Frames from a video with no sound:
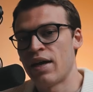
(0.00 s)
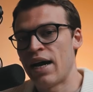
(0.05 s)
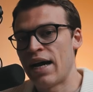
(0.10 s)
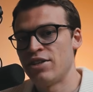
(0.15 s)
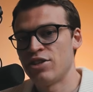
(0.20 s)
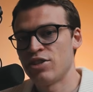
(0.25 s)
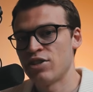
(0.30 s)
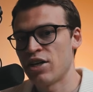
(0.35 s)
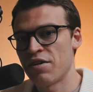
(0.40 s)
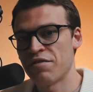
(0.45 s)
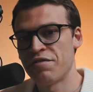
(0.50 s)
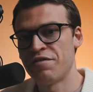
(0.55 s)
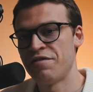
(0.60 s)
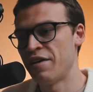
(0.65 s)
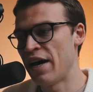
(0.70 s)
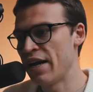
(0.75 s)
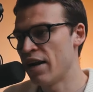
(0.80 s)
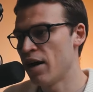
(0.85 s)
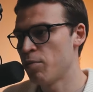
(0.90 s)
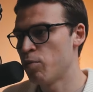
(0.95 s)
I just got
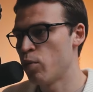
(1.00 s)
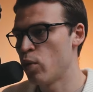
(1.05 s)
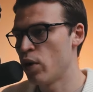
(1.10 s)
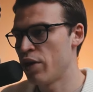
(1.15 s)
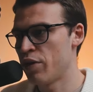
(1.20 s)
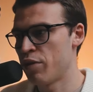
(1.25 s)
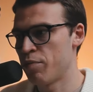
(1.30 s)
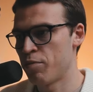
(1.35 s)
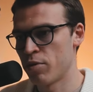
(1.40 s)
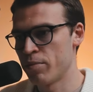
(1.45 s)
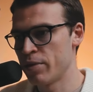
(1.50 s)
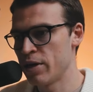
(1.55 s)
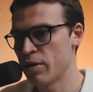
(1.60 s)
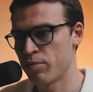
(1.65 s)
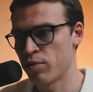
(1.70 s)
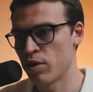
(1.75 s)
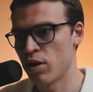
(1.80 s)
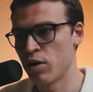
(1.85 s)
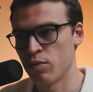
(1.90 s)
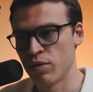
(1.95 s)
fed up with Premiere
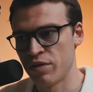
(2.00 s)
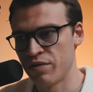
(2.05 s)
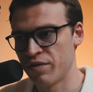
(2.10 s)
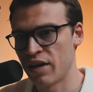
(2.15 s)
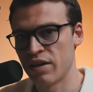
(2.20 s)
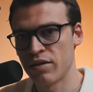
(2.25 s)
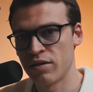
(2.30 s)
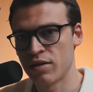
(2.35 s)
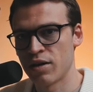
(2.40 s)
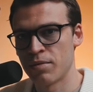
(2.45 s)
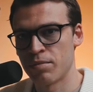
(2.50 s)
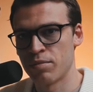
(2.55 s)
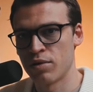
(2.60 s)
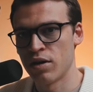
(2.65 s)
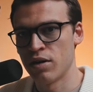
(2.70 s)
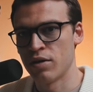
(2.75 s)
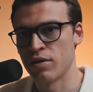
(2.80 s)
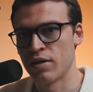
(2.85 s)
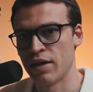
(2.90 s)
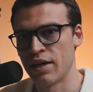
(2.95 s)
Pro, with Final Cut
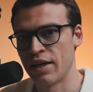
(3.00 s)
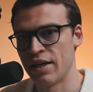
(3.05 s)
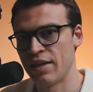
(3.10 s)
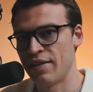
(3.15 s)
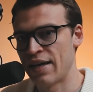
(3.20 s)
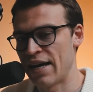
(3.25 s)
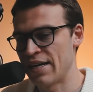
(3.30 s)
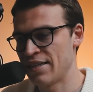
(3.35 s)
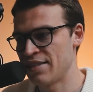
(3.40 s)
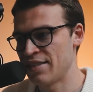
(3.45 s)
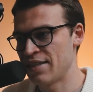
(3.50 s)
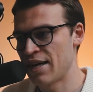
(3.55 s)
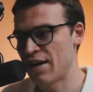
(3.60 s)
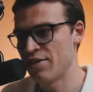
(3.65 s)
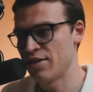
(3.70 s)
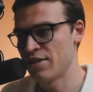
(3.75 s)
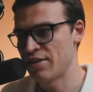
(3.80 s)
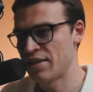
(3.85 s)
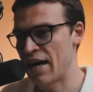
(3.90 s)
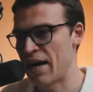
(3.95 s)
Pro, and that's how
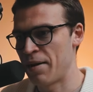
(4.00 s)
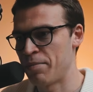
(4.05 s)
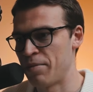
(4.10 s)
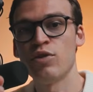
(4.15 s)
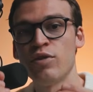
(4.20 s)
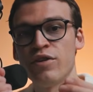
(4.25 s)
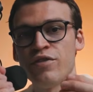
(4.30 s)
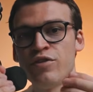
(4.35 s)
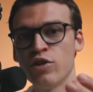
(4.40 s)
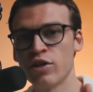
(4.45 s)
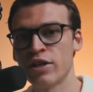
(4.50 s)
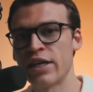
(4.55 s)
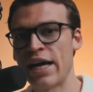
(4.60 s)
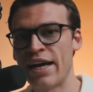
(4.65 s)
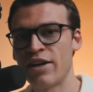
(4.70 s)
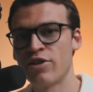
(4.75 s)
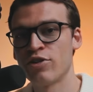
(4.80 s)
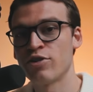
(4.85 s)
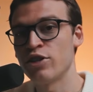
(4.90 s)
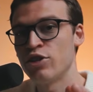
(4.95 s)
this happened. So if you're an
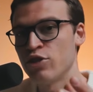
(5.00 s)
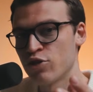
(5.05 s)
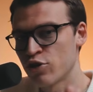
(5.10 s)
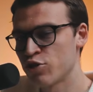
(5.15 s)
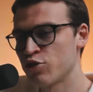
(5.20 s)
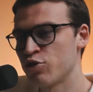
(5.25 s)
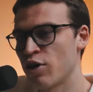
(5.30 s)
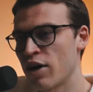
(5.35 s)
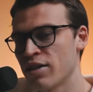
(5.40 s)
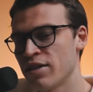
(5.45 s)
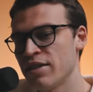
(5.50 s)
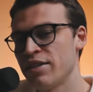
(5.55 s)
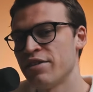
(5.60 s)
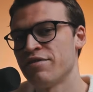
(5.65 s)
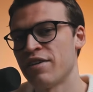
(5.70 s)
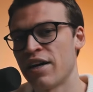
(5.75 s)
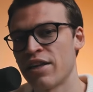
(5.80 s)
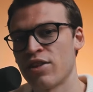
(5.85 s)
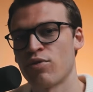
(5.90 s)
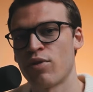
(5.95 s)
editor and you're struggling to
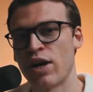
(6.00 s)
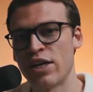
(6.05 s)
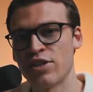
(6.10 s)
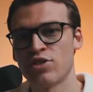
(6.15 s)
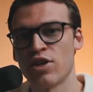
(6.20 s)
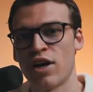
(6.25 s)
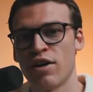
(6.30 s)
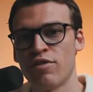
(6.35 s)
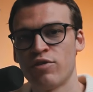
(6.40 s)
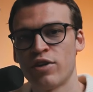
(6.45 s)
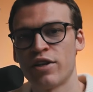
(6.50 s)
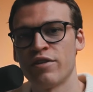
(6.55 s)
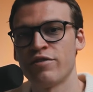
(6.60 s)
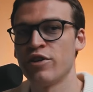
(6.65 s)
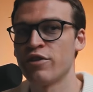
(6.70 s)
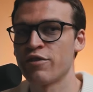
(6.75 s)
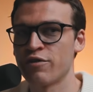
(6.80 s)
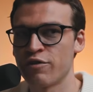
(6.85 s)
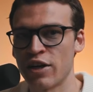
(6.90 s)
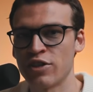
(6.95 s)
find the right software, if
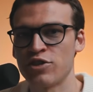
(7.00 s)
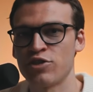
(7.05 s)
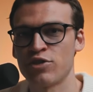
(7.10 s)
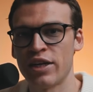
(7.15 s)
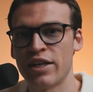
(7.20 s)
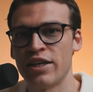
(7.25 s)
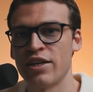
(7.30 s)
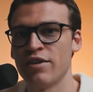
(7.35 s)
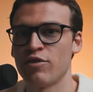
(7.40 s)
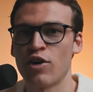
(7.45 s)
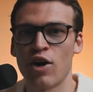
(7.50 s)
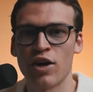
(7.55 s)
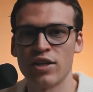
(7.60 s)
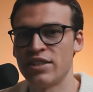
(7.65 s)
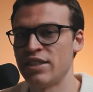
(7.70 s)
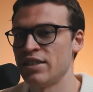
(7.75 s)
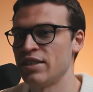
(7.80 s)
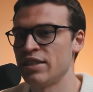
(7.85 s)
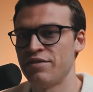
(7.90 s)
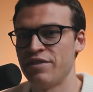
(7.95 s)
you're frustrated of
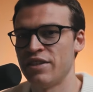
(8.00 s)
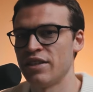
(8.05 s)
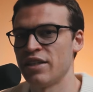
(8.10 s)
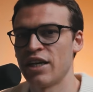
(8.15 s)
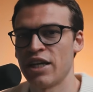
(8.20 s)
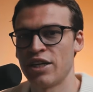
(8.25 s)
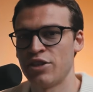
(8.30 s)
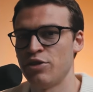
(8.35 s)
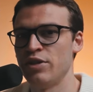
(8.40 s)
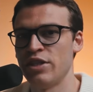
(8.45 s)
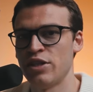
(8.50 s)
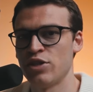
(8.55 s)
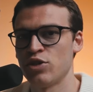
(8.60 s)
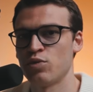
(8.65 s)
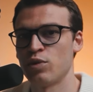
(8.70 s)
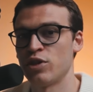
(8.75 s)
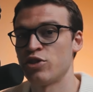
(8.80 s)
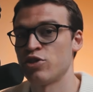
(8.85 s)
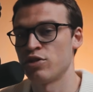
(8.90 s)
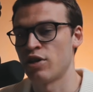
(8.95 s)
constantly feeling like you need to
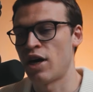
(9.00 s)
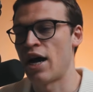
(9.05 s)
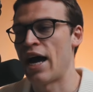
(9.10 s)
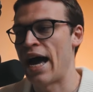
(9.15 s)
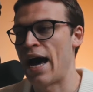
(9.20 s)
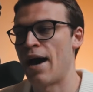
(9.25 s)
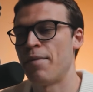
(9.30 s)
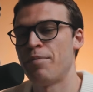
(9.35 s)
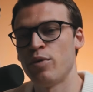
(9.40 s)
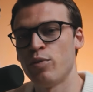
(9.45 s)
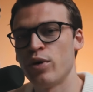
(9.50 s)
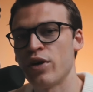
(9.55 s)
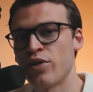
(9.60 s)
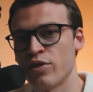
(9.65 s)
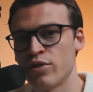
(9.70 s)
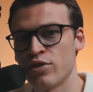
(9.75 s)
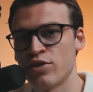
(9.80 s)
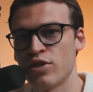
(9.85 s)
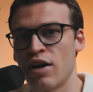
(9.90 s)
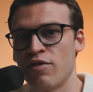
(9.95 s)
switch or not happy with
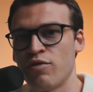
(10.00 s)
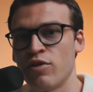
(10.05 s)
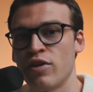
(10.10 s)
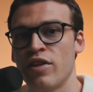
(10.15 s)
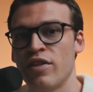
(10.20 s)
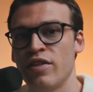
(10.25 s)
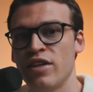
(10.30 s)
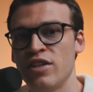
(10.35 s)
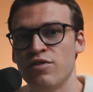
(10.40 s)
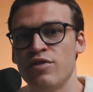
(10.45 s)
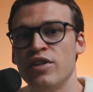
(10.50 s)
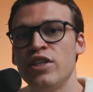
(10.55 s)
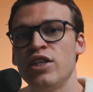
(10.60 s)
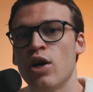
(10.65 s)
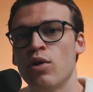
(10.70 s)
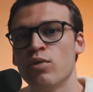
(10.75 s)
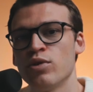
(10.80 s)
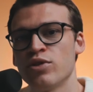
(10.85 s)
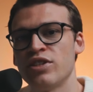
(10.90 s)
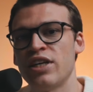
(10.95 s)
your software, then this
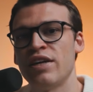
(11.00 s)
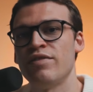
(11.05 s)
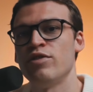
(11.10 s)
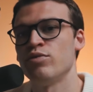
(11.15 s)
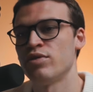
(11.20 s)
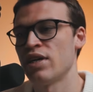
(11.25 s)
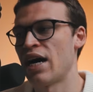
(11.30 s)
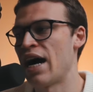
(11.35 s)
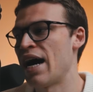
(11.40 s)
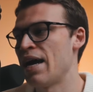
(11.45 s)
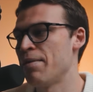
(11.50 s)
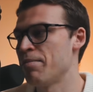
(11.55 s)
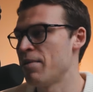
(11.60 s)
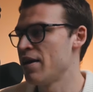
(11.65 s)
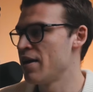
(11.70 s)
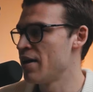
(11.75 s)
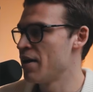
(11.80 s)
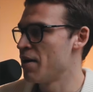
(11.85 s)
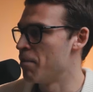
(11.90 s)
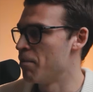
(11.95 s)
video will save you time,
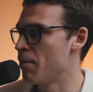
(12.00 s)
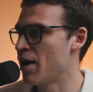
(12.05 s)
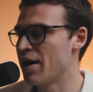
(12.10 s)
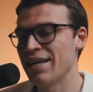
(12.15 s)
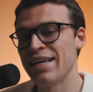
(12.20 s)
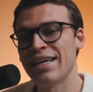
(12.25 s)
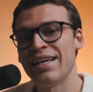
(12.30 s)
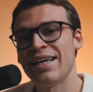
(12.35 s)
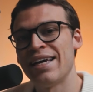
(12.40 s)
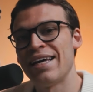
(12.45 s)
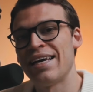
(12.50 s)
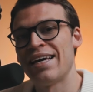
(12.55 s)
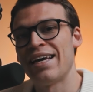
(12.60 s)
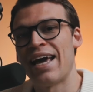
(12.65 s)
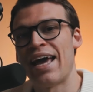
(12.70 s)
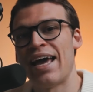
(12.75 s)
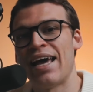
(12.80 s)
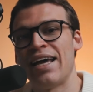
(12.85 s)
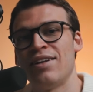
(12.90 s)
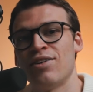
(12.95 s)
money,
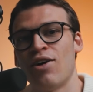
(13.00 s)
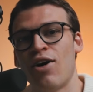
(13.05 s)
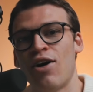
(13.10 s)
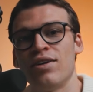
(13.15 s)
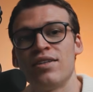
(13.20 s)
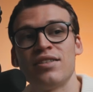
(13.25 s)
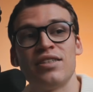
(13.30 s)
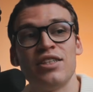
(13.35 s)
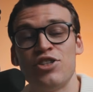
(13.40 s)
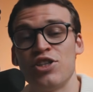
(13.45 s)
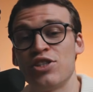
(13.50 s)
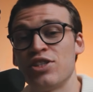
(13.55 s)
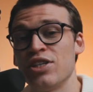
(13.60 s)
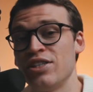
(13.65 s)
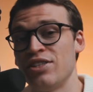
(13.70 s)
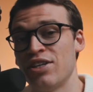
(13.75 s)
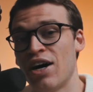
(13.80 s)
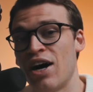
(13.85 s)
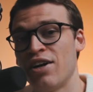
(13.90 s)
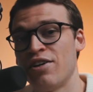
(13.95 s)
and honestly, just
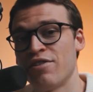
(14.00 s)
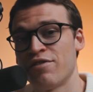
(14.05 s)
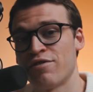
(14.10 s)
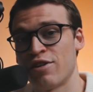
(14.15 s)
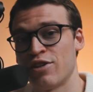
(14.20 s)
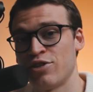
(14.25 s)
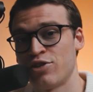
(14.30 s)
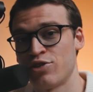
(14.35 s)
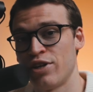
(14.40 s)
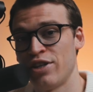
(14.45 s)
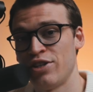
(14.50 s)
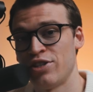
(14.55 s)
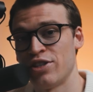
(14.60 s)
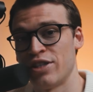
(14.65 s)
a ton of frustration.